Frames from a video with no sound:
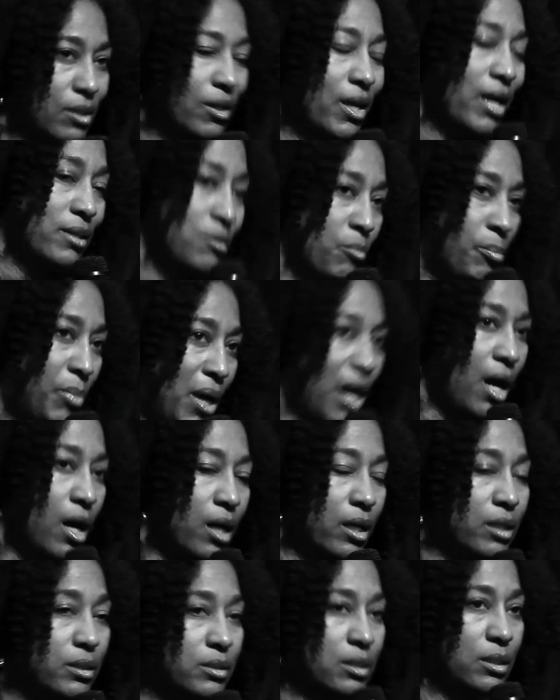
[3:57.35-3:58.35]
kind of
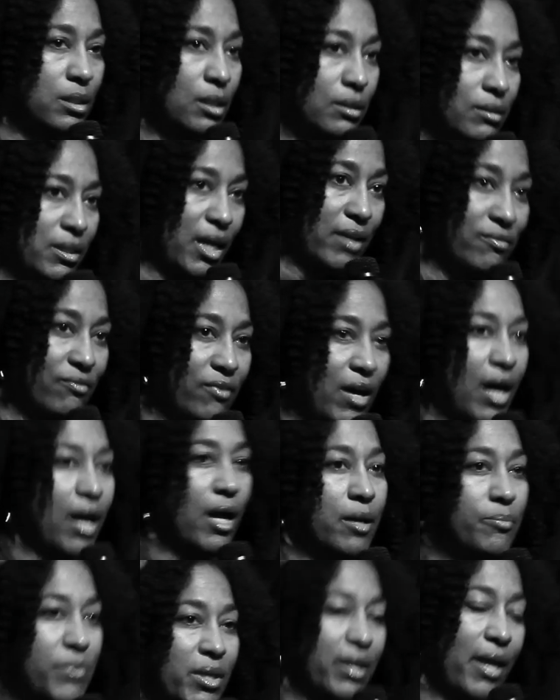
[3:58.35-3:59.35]
bond and get that
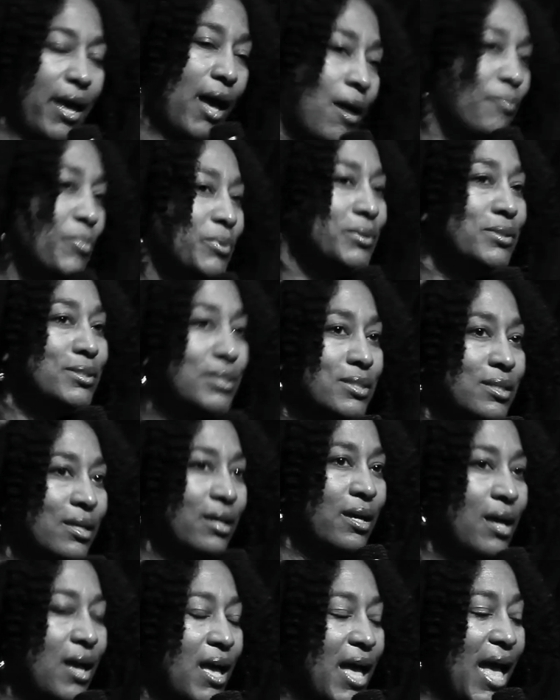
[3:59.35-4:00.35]
vibe that happens.
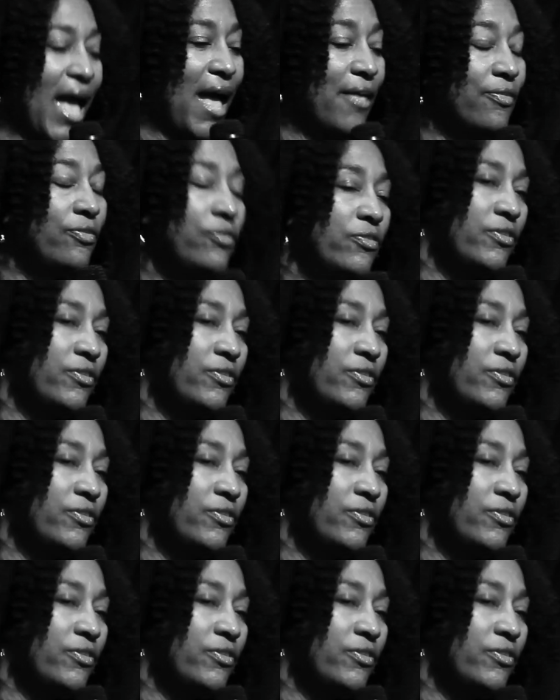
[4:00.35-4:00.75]
And